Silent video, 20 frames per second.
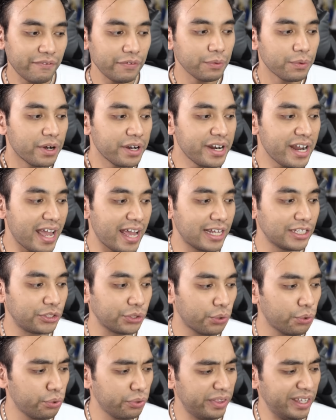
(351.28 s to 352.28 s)
Everyone has
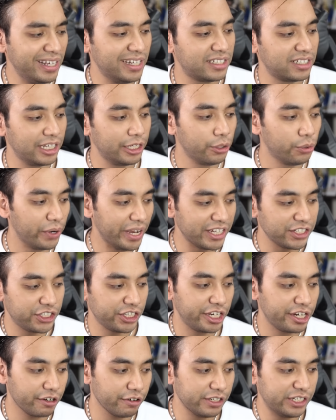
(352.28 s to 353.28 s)
all these little
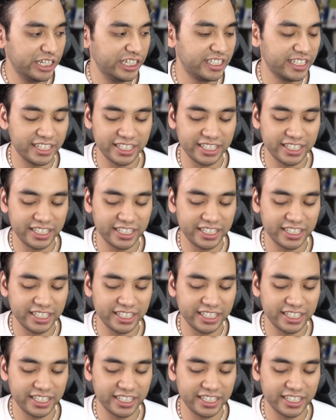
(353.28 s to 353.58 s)
insecurities